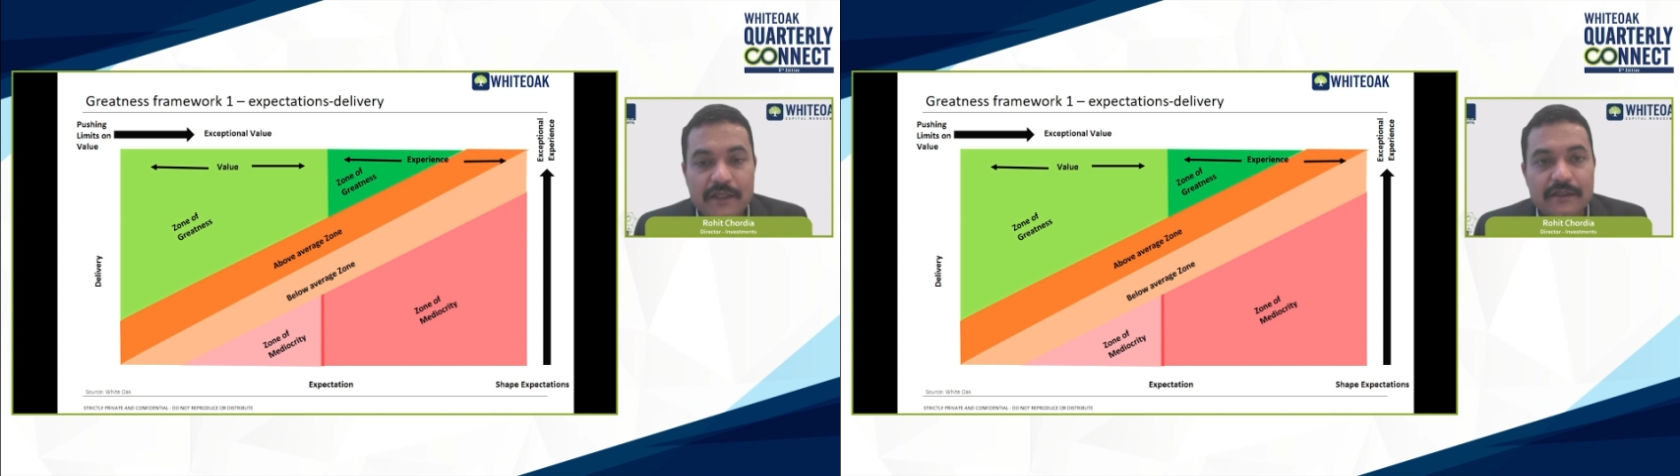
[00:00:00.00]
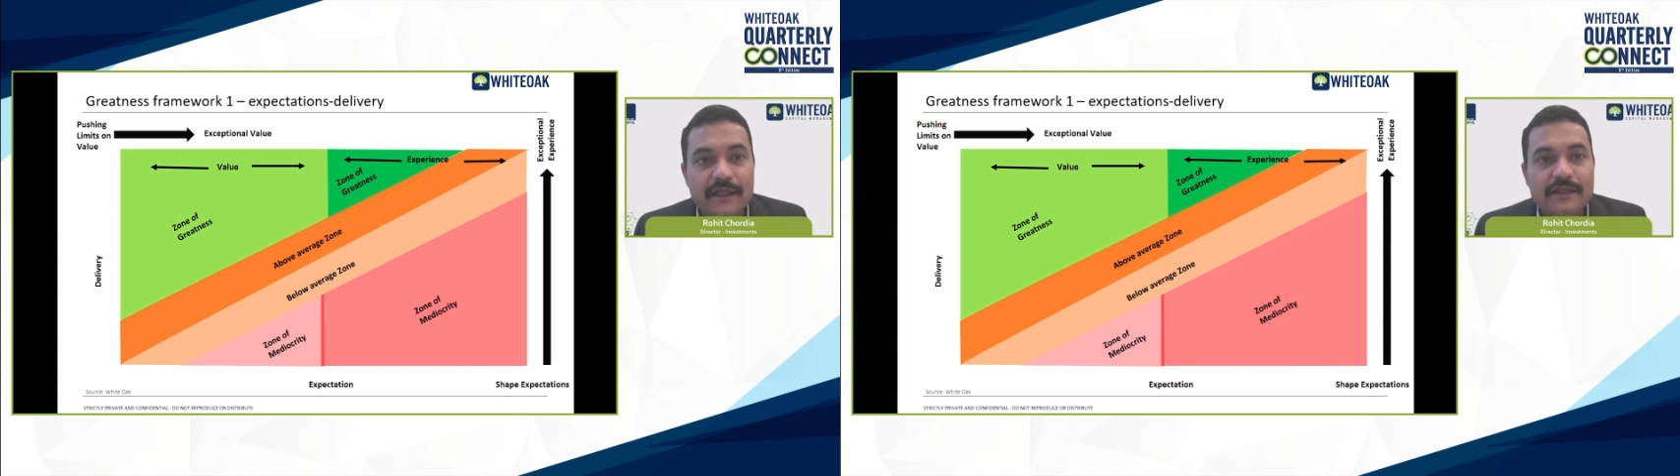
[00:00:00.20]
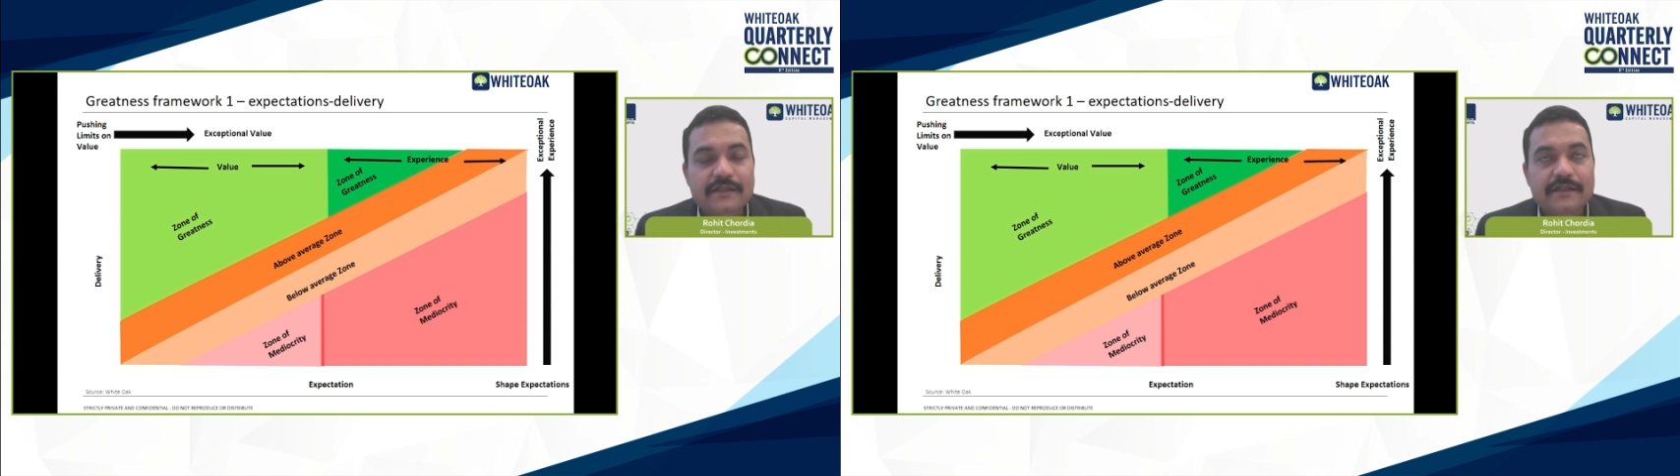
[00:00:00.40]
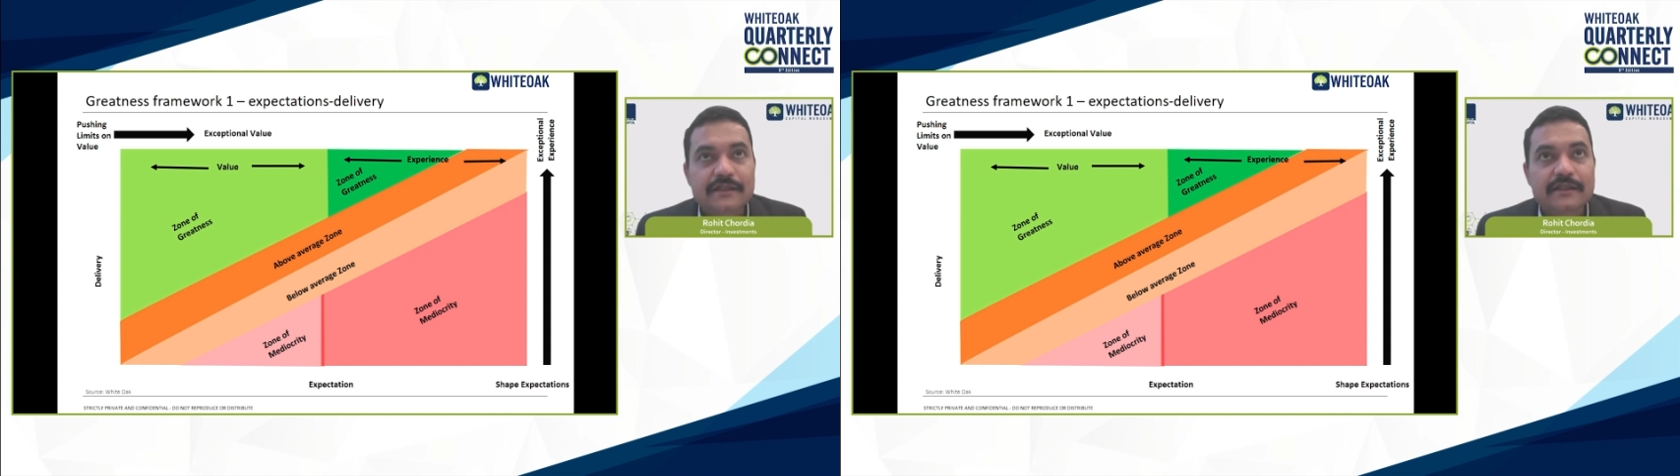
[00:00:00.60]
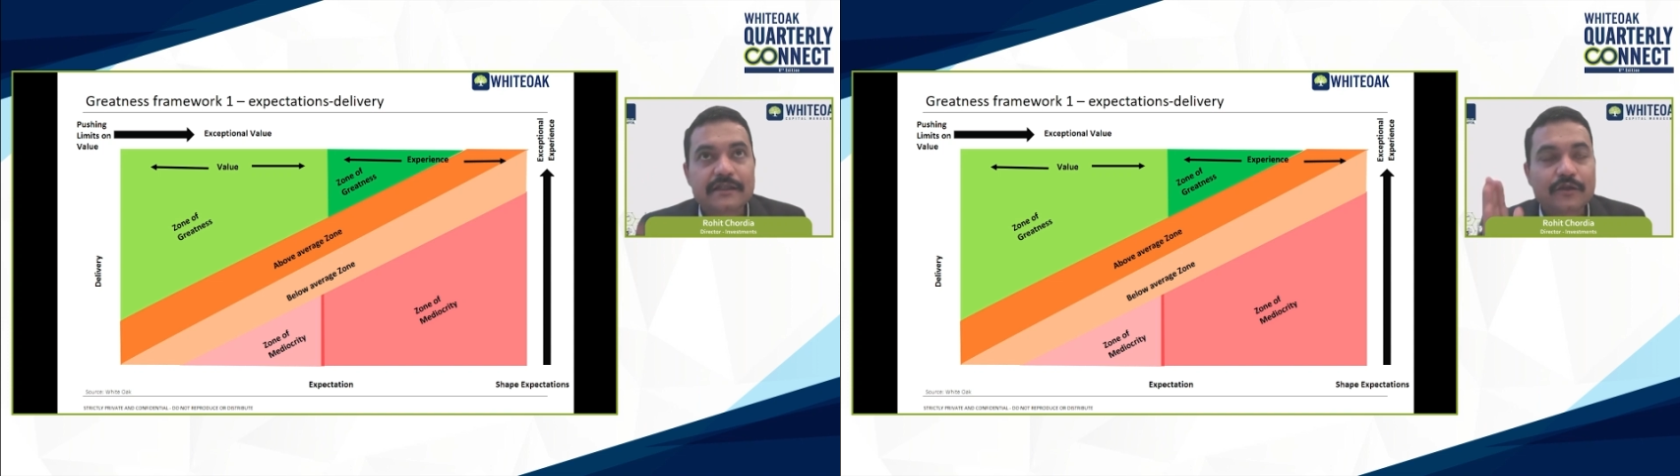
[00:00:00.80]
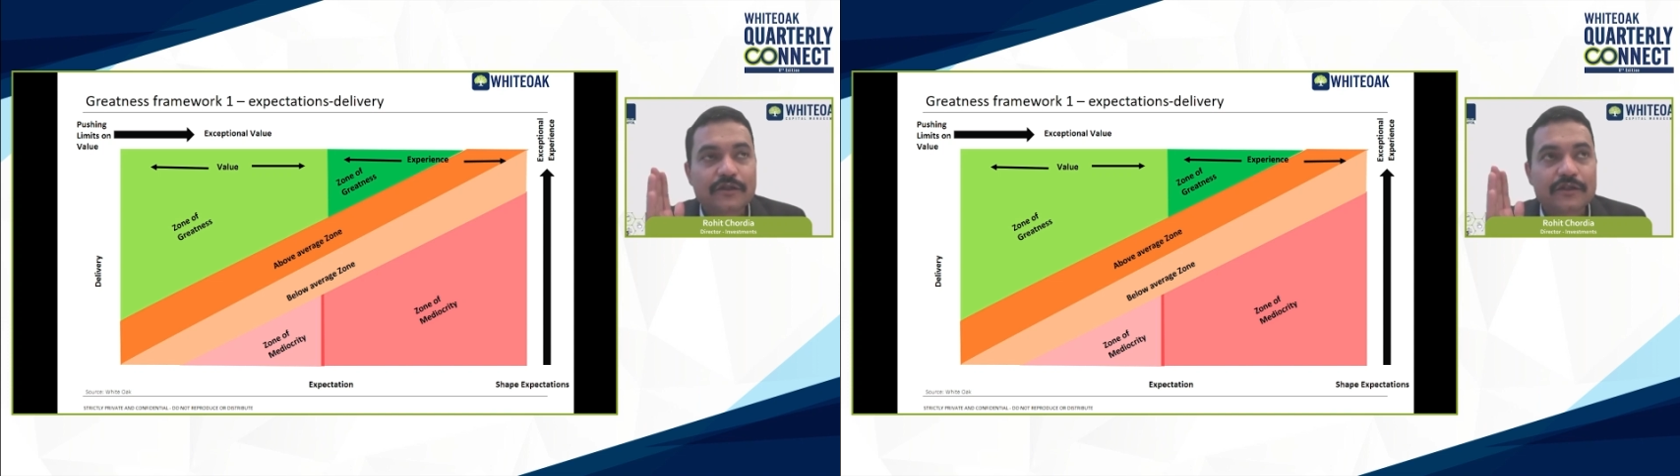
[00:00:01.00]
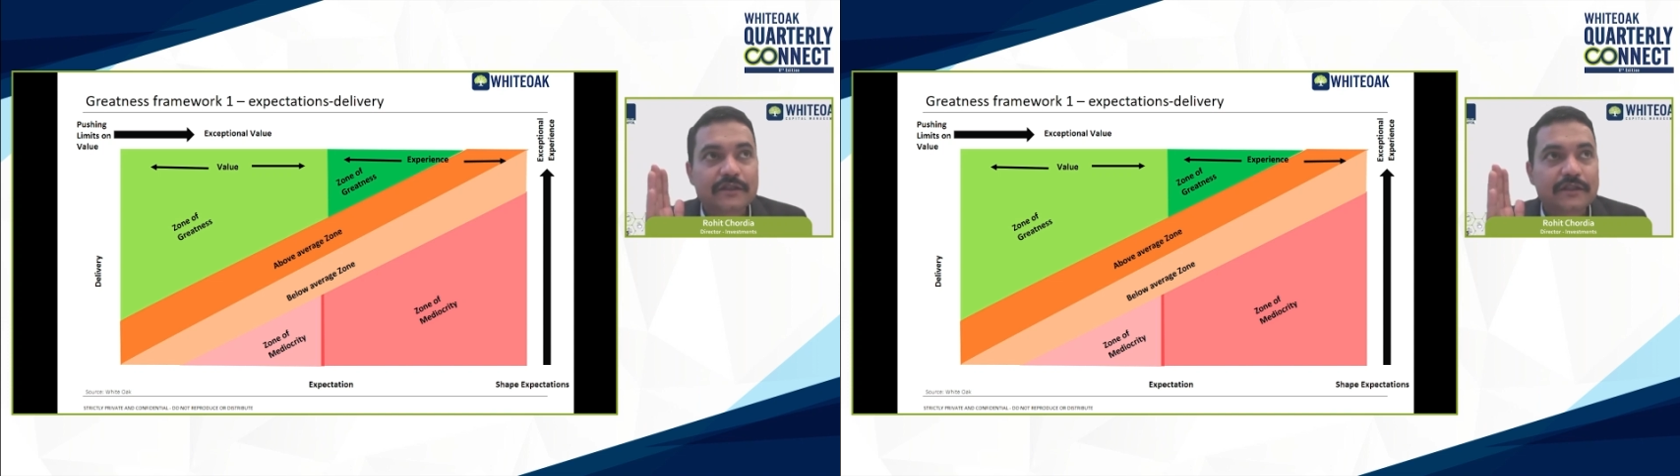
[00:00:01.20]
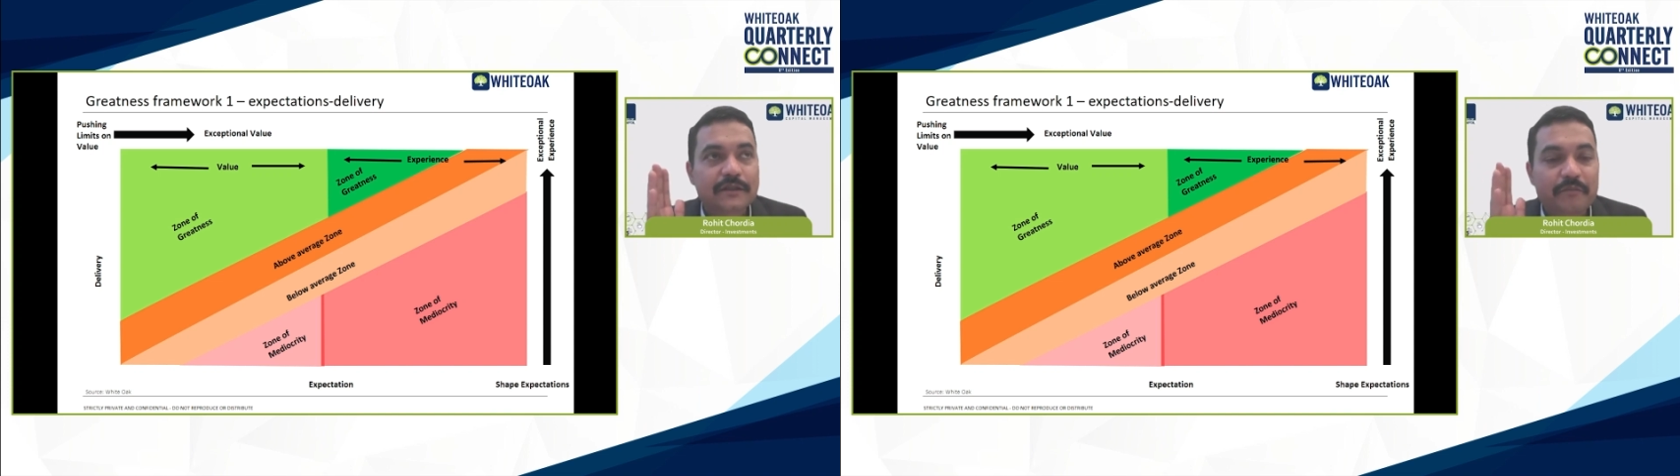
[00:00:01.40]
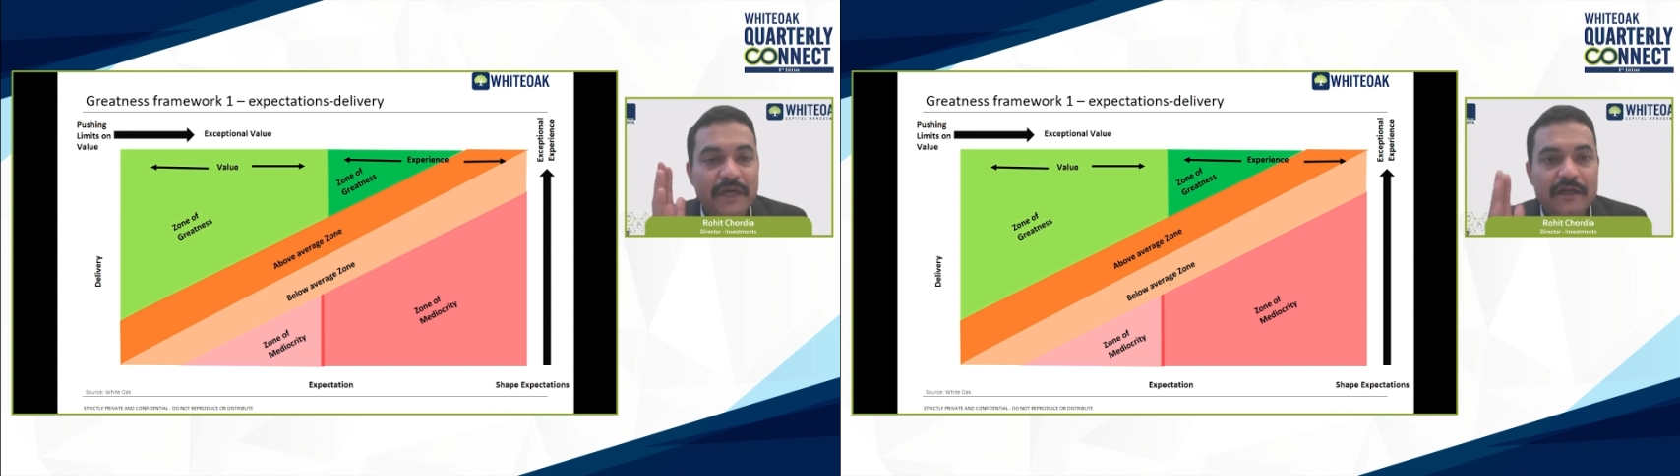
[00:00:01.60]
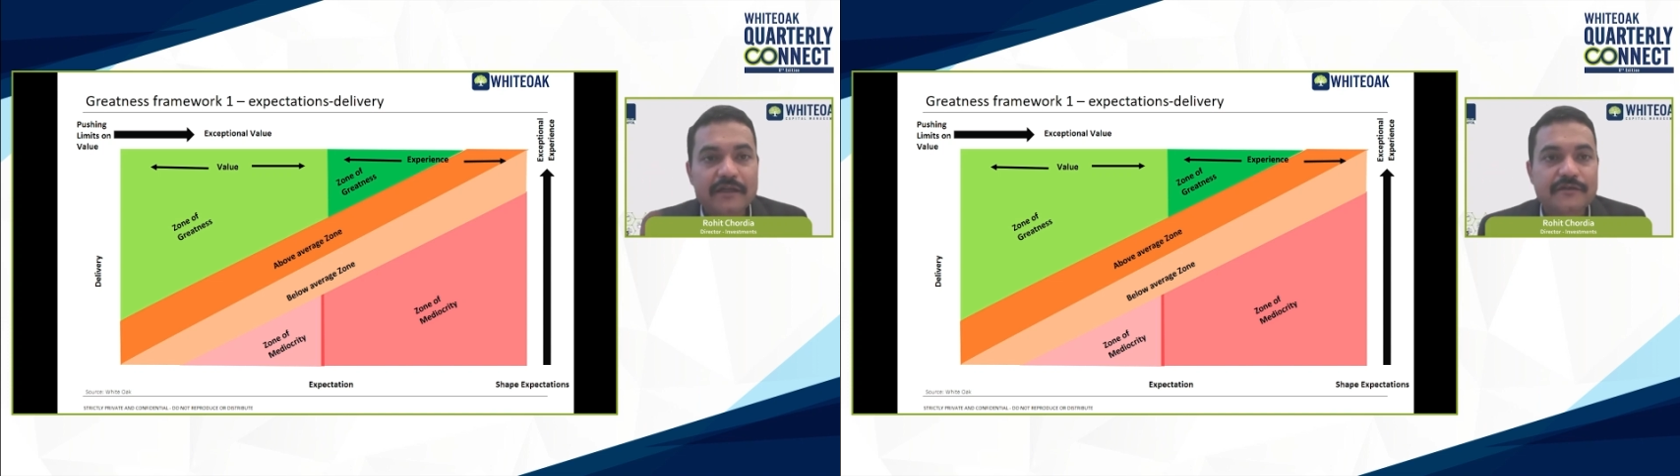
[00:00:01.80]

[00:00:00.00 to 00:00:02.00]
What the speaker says: There is, the middle